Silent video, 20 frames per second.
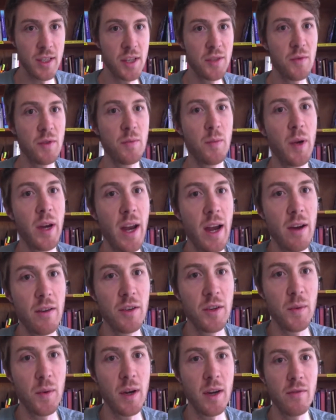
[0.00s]
This was put out
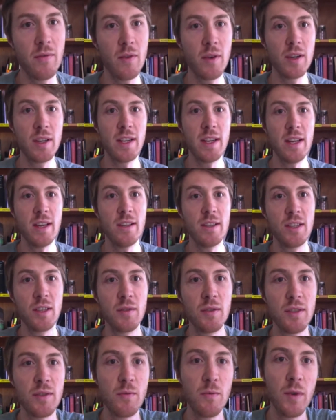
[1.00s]
in 2014, so
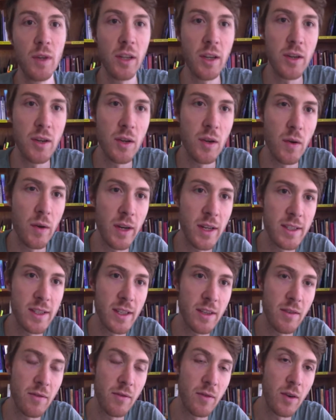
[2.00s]
it's really new, and it's
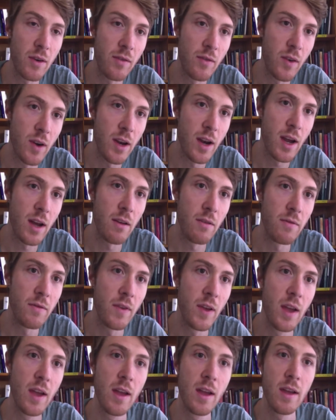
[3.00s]
at the forefront of
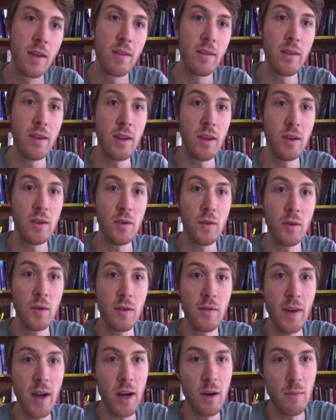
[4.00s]
the new
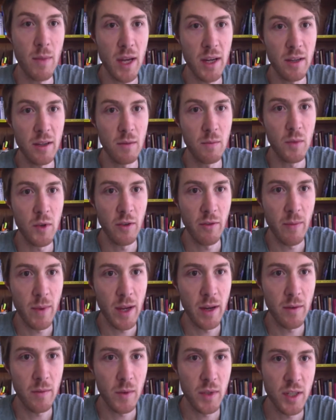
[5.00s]
environmental
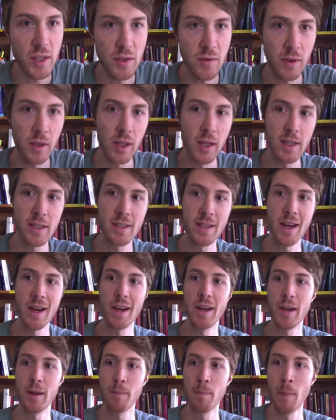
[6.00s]
movement, which is really
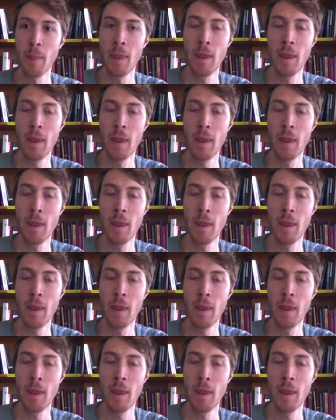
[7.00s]
exciting.